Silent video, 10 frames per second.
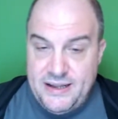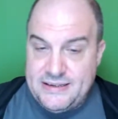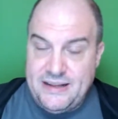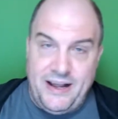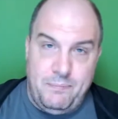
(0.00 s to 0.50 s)
It's
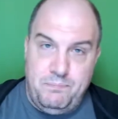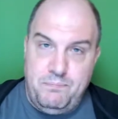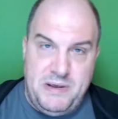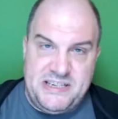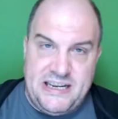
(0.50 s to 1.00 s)
got like a
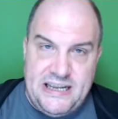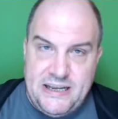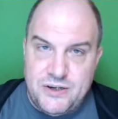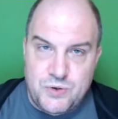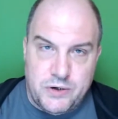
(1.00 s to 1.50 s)

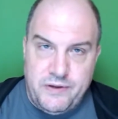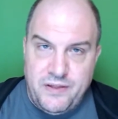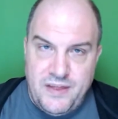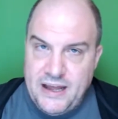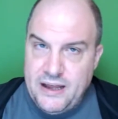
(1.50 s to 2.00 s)
biscuity sort of a
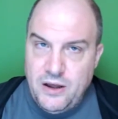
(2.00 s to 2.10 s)
thing